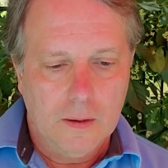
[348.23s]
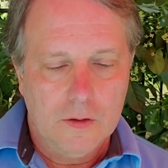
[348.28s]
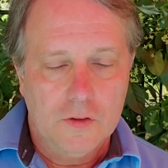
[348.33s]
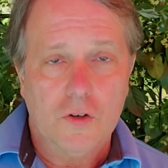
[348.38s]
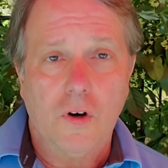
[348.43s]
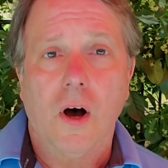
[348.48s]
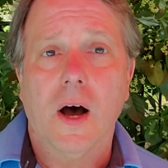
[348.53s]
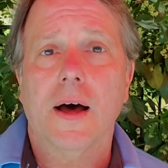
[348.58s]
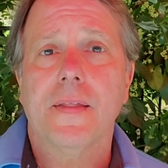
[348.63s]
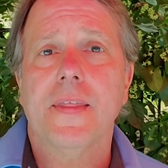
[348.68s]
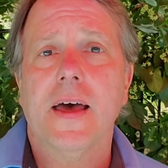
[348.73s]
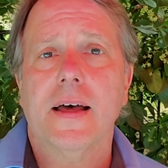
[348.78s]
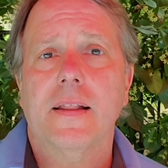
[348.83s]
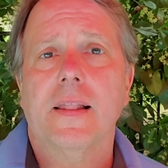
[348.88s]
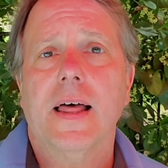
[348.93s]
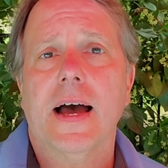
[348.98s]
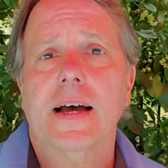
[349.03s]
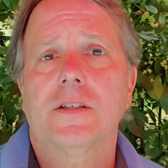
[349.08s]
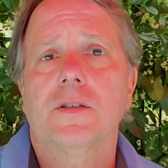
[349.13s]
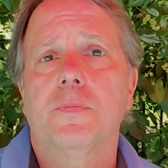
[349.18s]
So on that
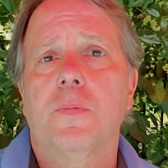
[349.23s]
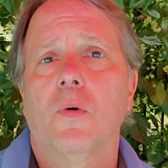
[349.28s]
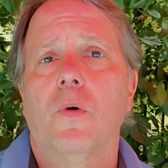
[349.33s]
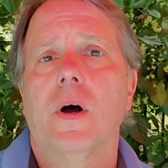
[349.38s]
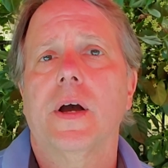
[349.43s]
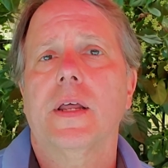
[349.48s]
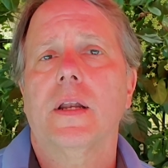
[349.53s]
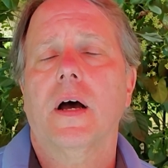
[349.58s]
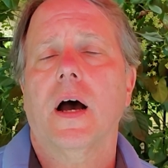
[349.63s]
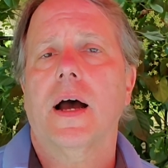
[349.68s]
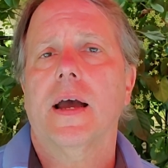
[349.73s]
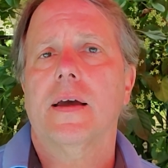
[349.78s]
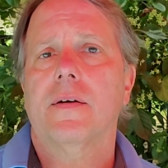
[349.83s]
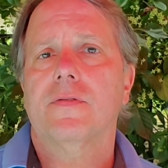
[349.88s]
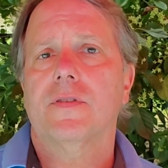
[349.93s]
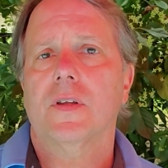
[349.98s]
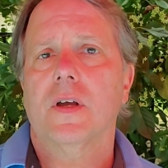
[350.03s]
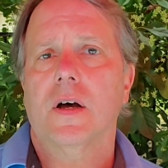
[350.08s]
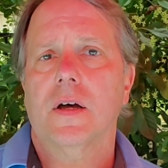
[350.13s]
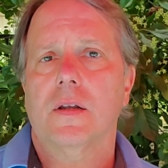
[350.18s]
last point, I
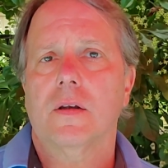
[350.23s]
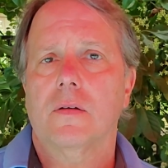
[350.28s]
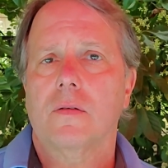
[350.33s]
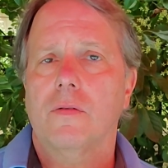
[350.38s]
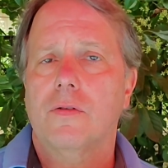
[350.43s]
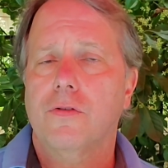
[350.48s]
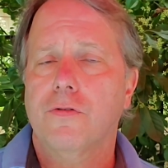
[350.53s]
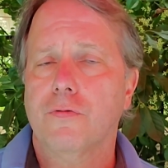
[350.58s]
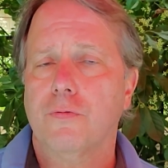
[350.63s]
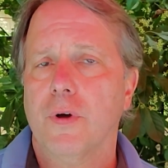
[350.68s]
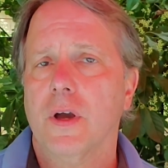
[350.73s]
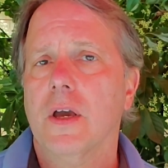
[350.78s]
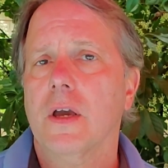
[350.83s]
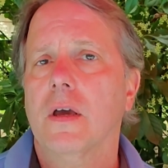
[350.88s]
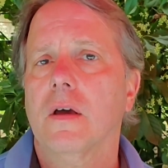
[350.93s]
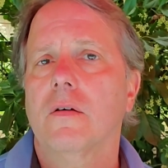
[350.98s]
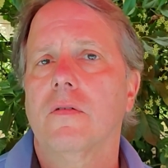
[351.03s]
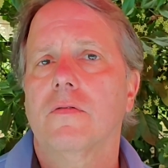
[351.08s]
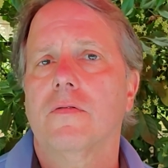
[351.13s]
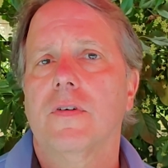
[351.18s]
have done
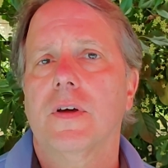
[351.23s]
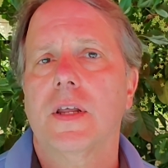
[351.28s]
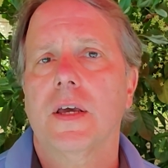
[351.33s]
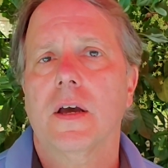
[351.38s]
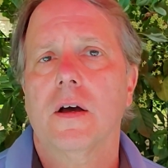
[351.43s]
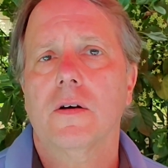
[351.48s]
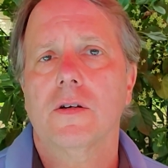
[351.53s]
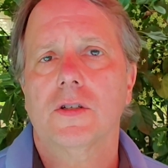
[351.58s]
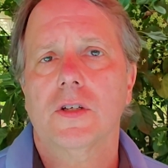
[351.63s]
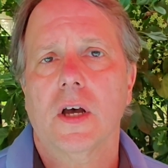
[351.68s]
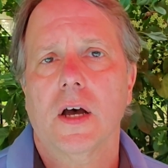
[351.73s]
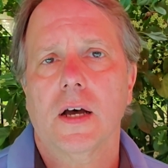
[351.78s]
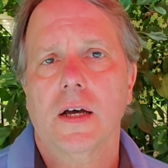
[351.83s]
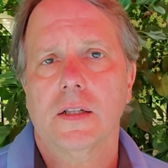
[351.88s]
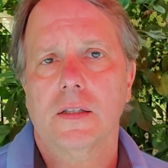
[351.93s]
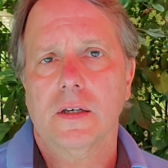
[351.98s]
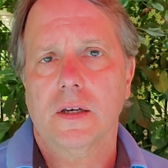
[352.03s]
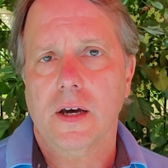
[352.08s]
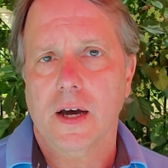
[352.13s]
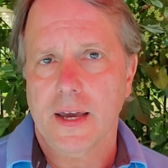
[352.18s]
three videos
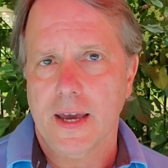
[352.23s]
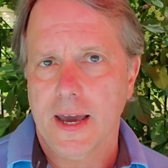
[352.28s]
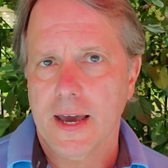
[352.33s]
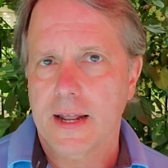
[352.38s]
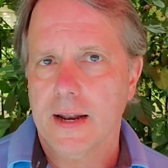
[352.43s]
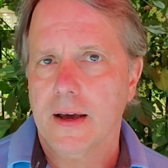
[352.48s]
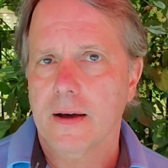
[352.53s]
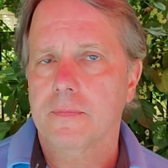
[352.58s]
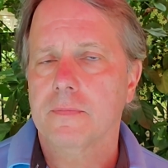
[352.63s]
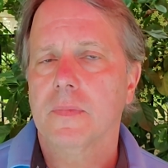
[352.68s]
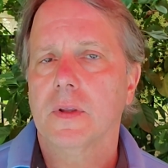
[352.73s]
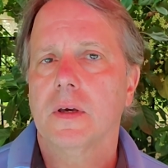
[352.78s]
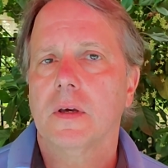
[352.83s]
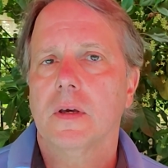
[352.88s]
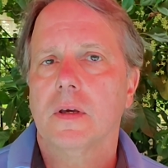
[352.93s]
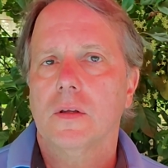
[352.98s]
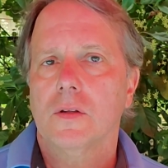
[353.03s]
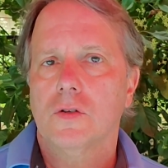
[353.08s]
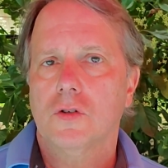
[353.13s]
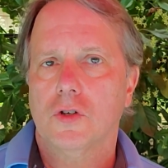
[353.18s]
on Guyana,
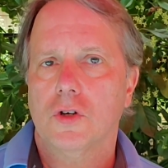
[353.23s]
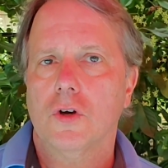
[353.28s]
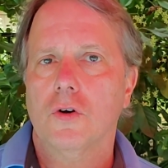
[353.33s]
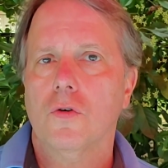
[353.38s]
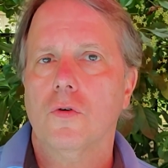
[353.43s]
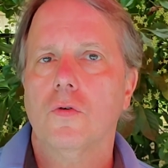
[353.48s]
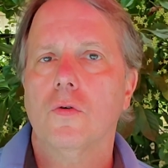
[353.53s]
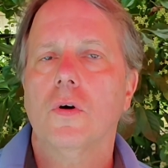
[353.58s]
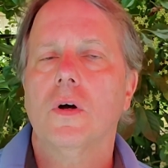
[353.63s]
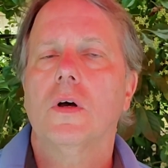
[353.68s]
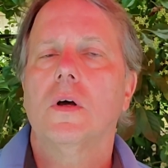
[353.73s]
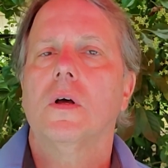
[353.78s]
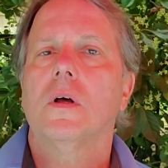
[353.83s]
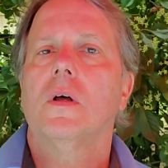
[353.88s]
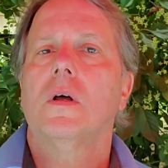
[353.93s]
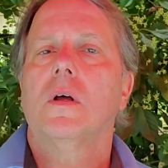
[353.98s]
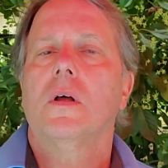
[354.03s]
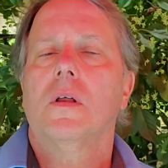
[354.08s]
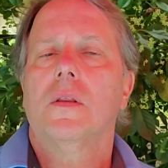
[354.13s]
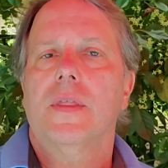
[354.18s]
two
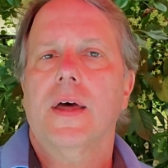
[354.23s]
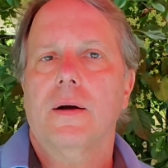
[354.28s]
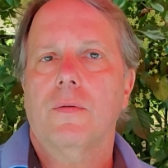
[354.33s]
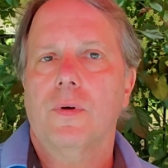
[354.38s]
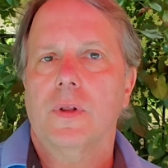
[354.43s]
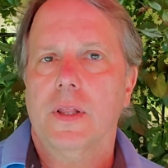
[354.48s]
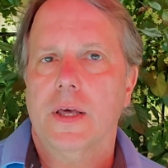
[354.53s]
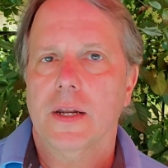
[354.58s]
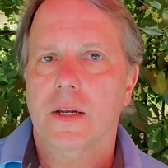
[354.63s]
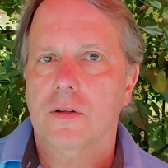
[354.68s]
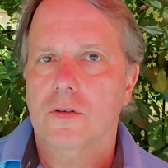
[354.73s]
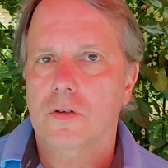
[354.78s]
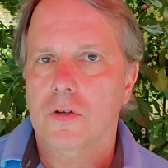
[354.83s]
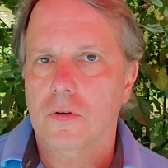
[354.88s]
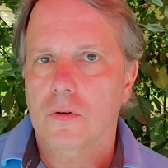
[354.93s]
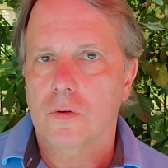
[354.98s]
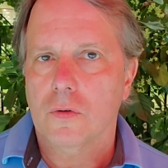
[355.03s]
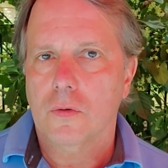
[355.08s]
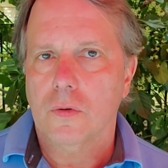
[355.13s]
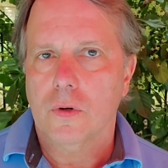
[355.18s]
that related
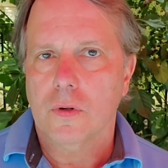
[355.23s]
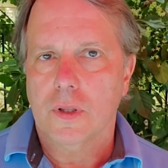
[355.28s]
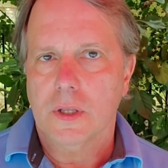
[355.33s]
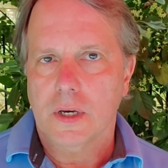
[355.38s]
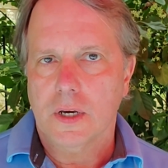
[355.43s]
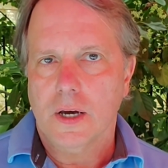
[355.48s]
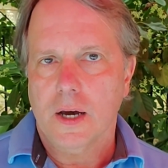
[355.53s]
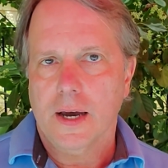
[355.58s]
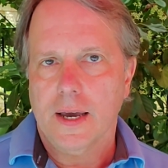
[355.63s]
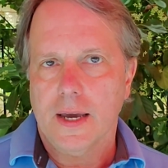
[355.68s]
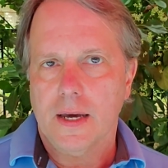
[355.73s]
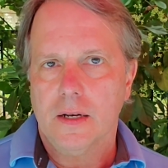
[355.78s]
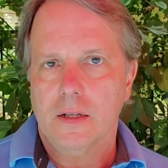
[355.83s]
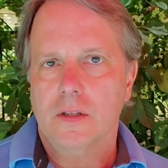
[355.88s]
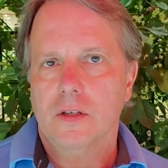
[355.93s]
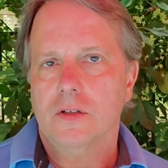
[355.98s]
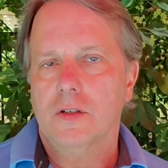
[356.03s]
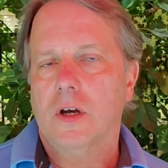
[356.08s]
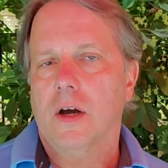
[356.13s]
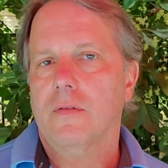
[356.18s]
to the Guyana
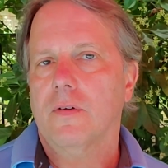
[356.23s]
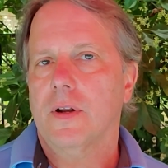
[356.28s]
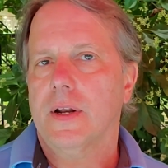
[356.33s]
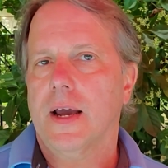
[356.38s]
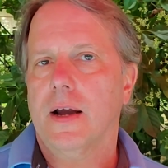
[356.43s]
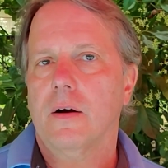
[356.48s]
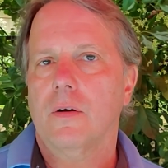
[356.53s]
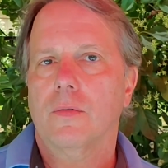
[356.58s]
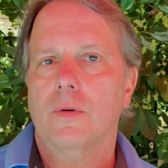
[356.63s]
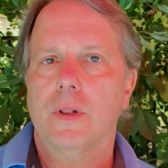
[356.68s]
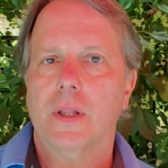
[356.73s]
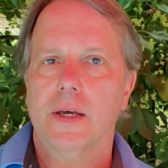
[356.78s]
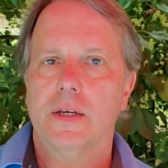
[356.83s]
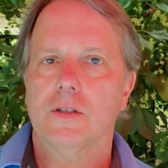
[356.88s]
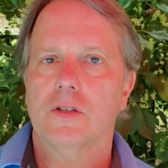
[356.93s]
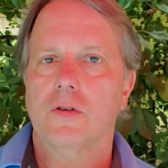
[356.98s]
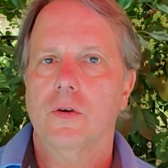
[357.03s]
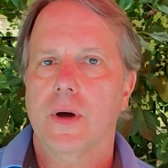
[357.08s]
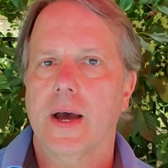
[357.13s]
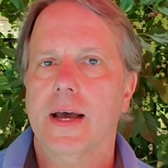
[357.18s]
discovery and how it
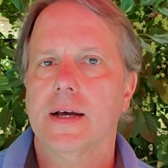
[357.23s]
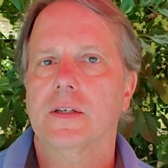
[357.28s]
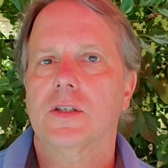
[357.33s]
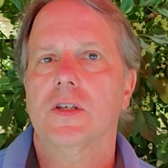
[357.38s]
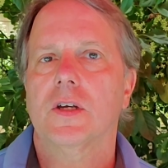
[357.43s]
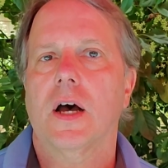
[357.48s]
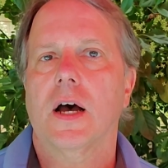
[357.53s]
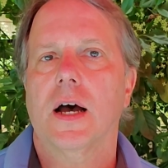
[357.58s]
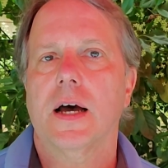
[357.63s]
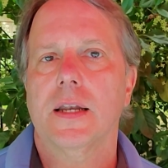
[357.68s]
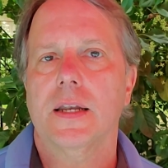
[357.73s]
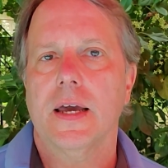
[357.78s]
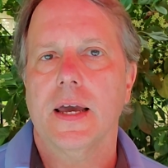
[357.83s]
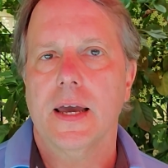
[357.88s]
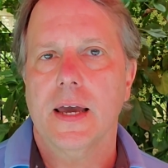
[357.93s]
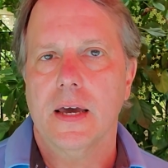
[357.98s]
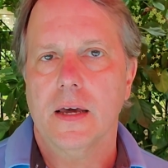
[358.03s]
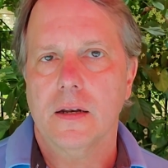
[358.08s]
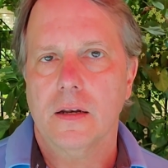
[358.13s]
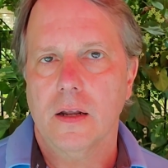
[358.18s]
relates to Exxon
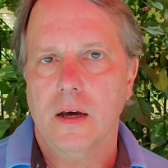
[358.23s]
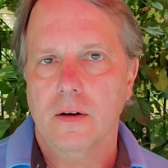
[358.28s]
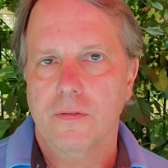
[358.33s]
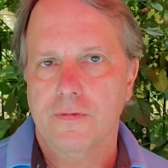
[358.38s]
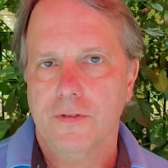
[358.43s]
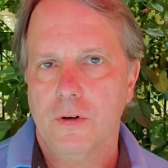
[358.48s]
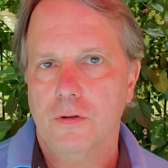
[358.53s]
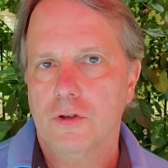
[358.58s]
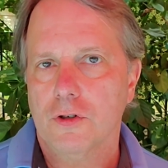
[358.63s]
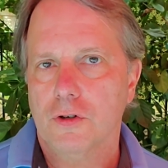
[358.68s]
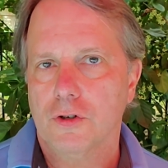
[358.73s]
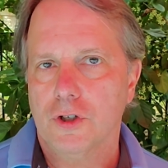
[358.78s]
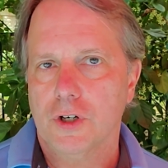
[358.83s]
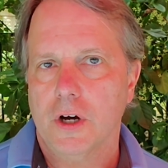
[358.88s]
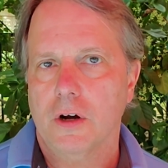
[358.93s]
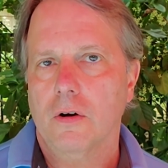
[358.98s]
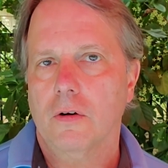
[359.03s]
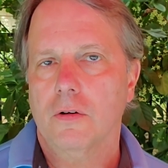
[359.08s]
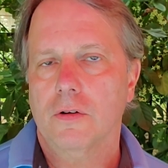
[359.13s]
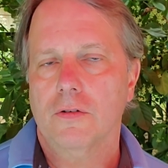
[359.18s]
and uh, future
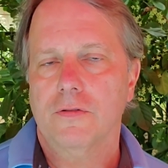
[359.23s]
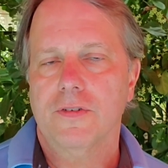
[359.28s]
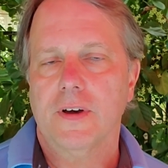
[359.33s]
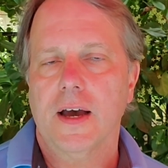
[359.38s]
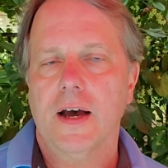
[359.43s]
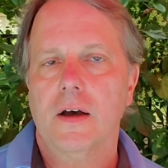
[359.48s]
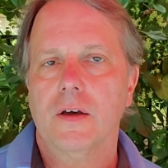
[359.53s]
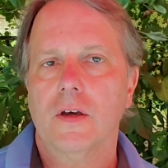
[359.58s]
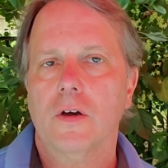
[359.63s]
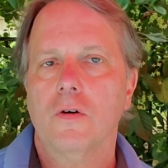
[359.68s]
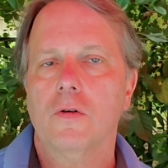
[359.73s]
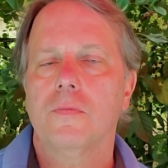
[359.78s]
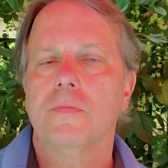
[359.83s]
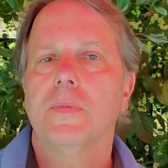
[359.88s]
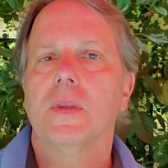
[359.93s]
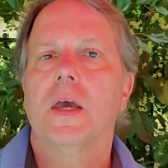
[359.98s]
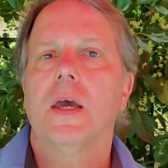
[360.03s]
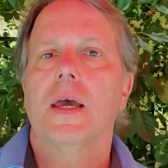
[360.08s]
shareholder value.